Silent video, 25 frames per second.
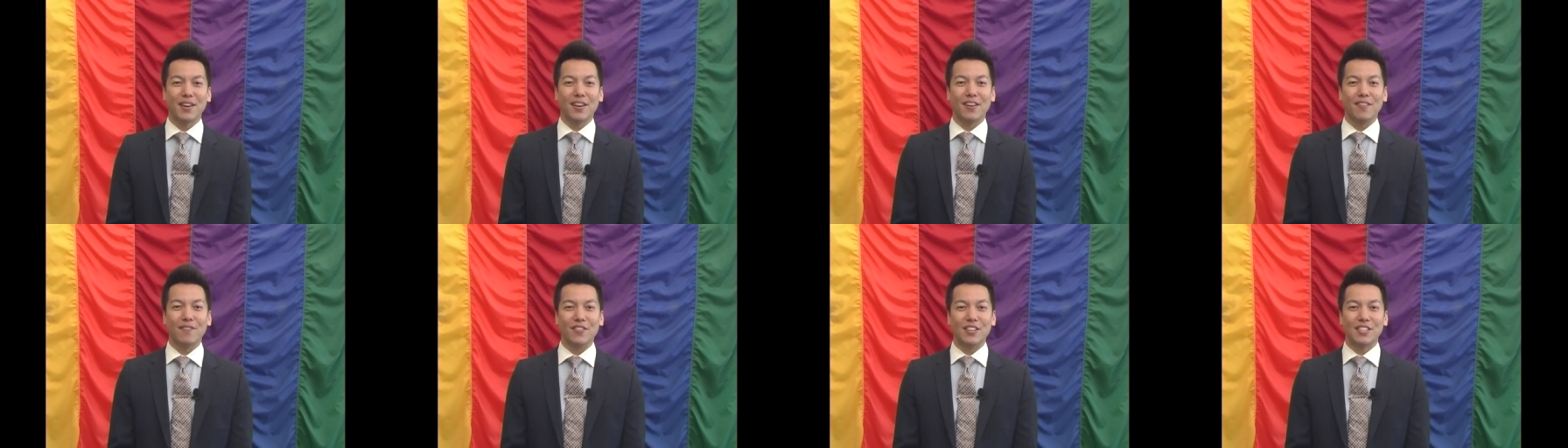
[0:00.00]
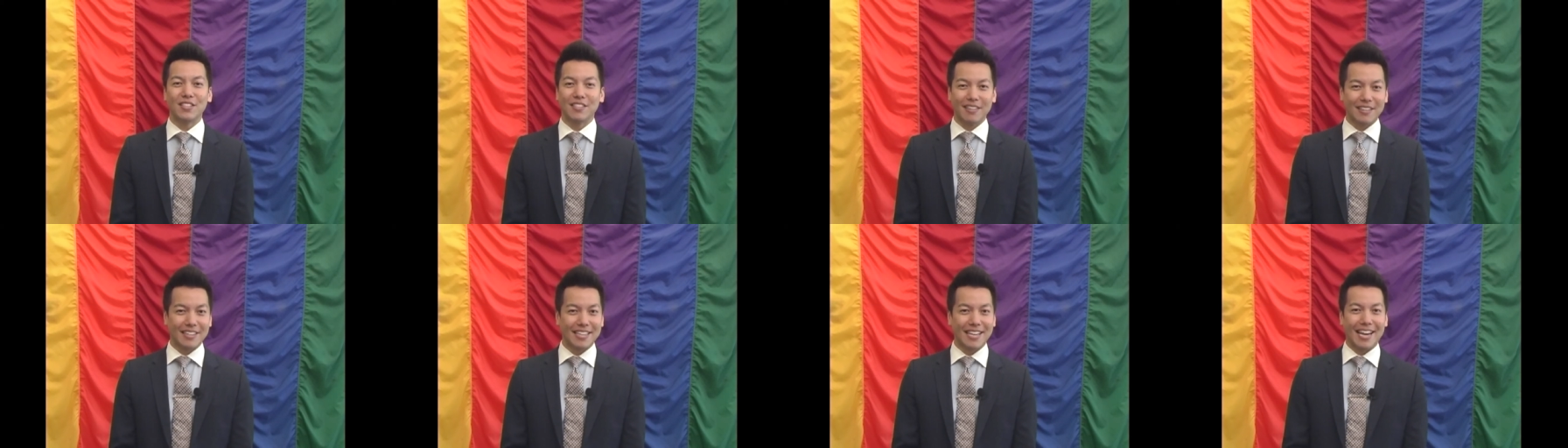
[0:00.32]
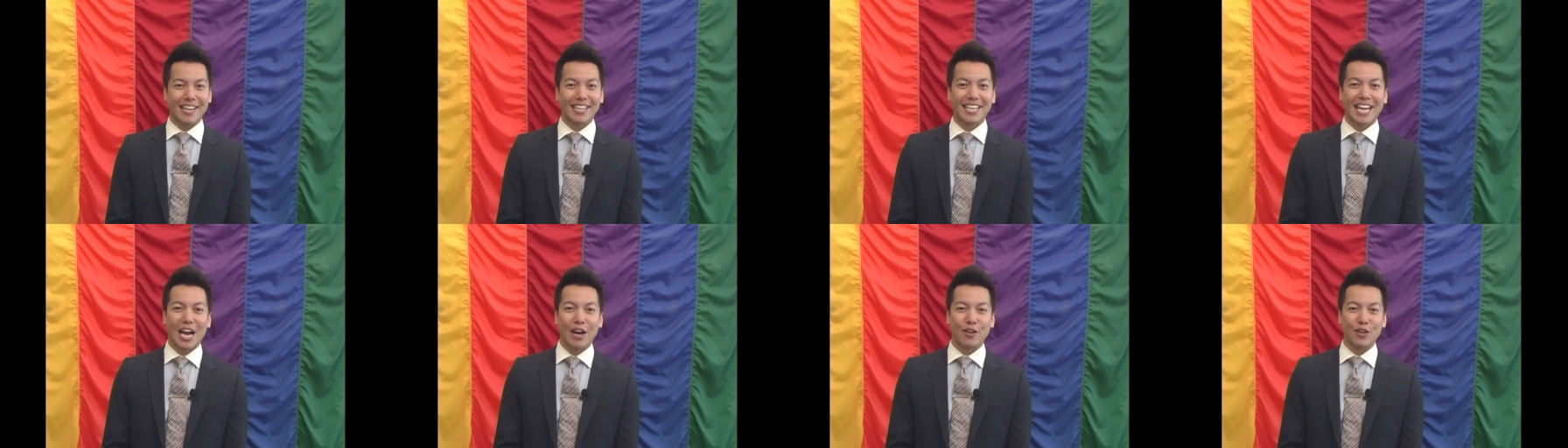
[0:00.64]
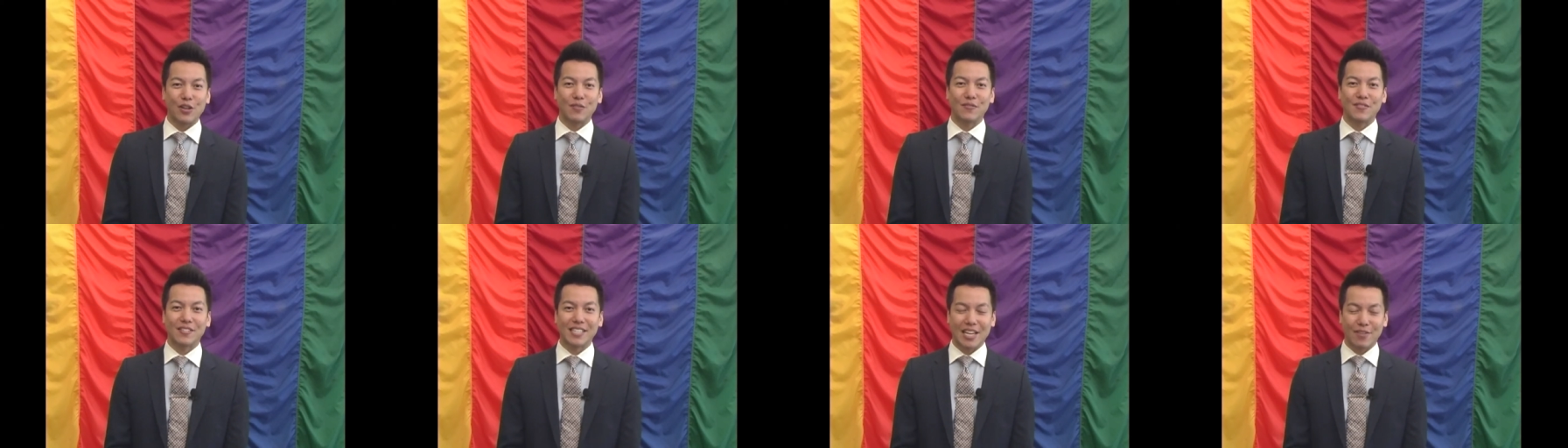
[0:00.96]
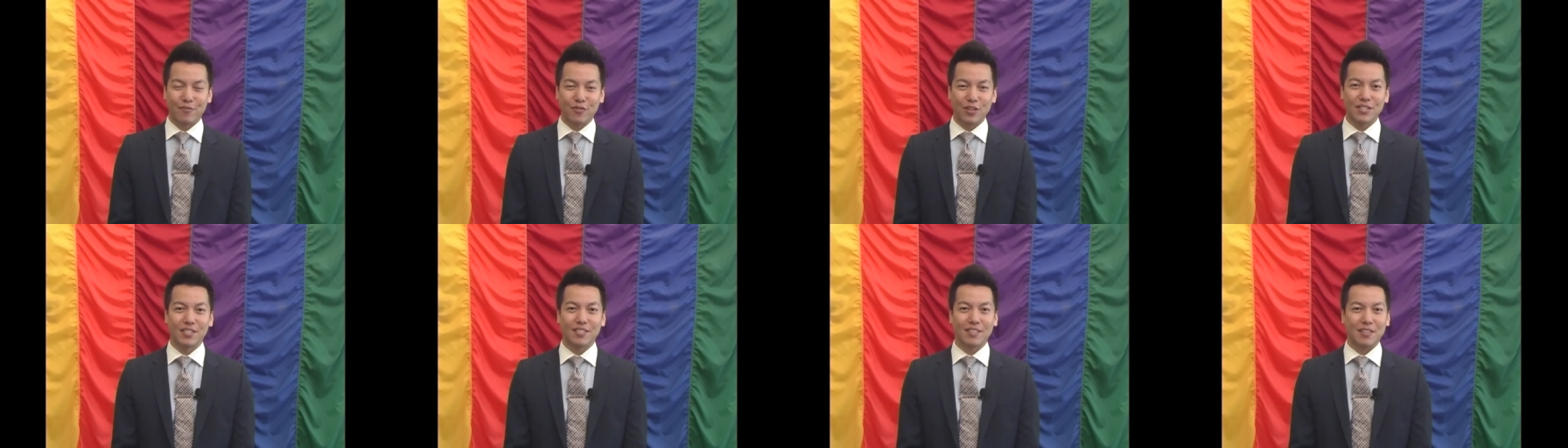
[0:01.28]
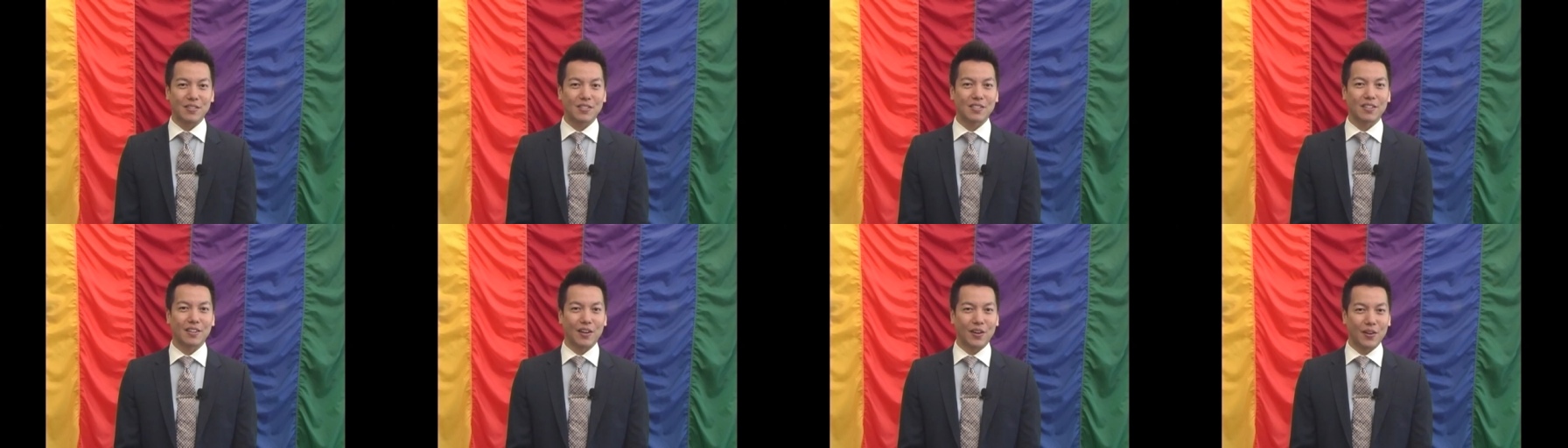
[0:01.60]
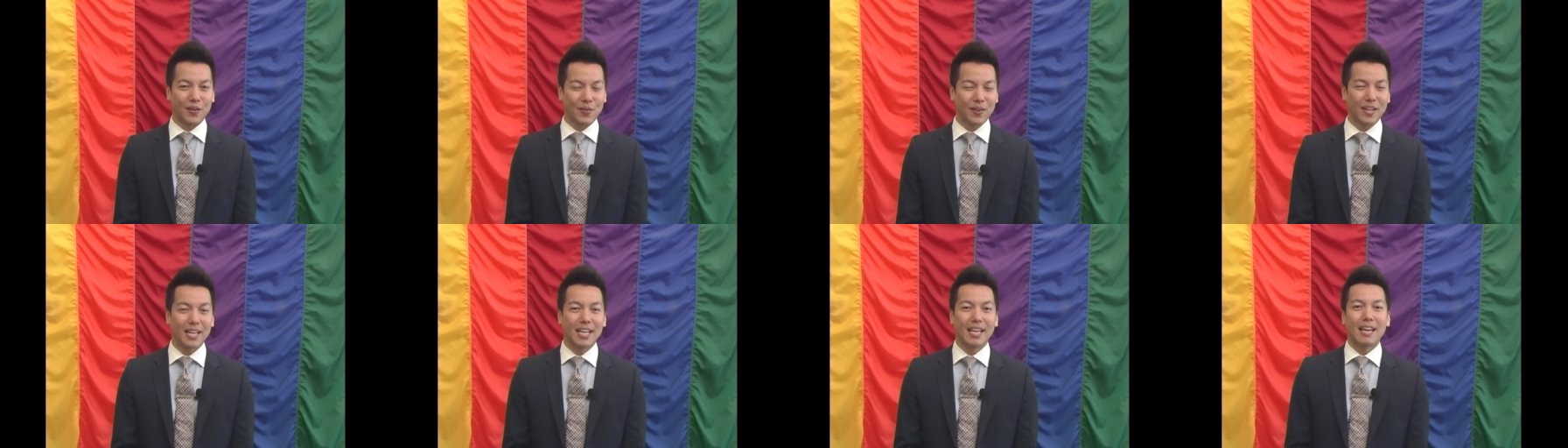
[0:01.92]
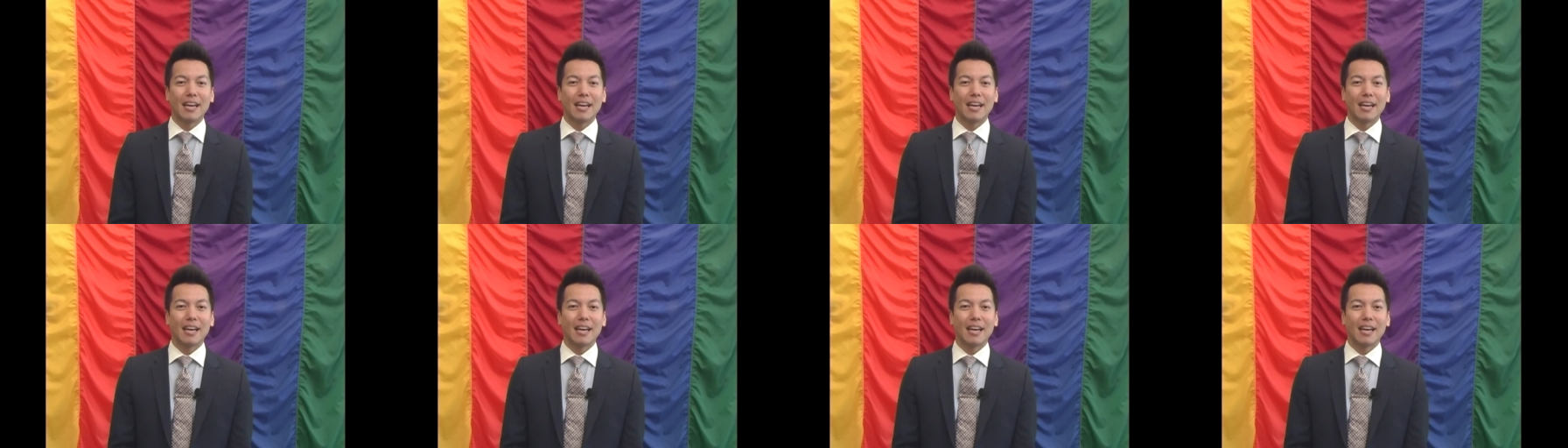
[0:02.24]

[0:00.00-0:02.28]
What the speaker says: of the city and county of San Francisco.